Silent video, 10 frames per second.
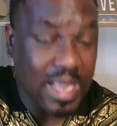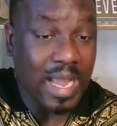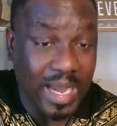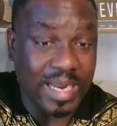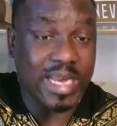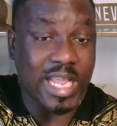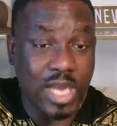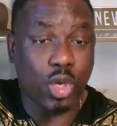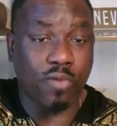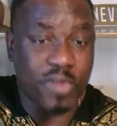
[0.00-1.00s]
And at the
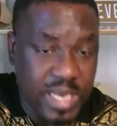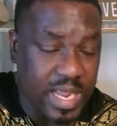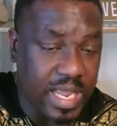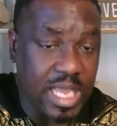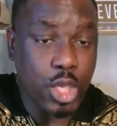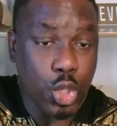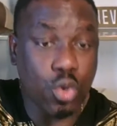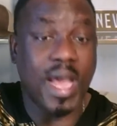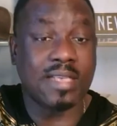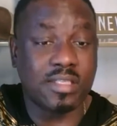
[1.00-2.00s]
end of the day, you
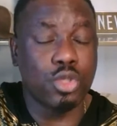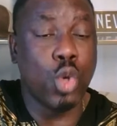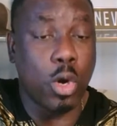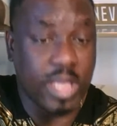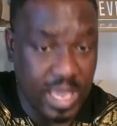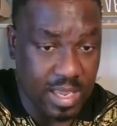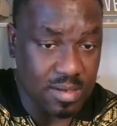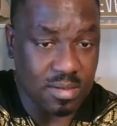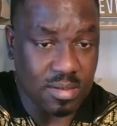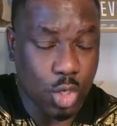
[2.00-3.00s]
are still okay
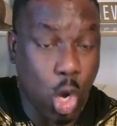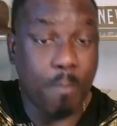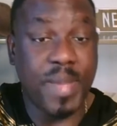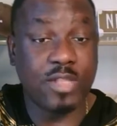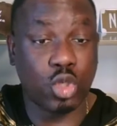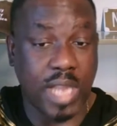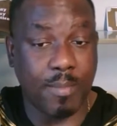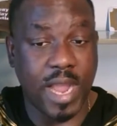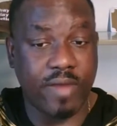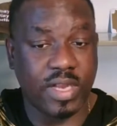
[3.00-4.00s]
compared to
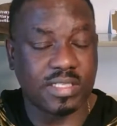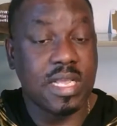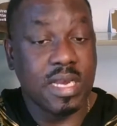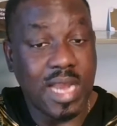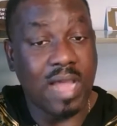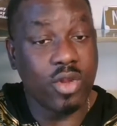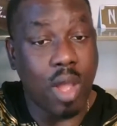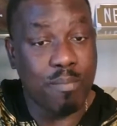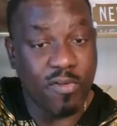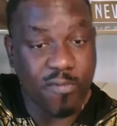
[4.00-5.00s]
carbohydrates. Now,
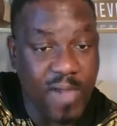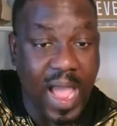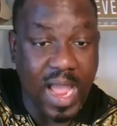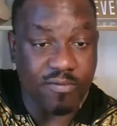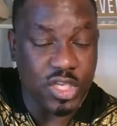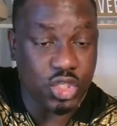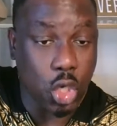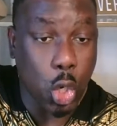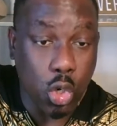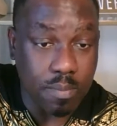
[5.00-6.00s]
number 5 is your
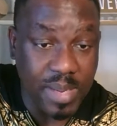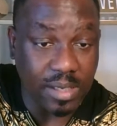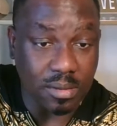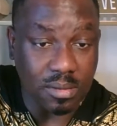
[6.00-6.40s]
oatmeal.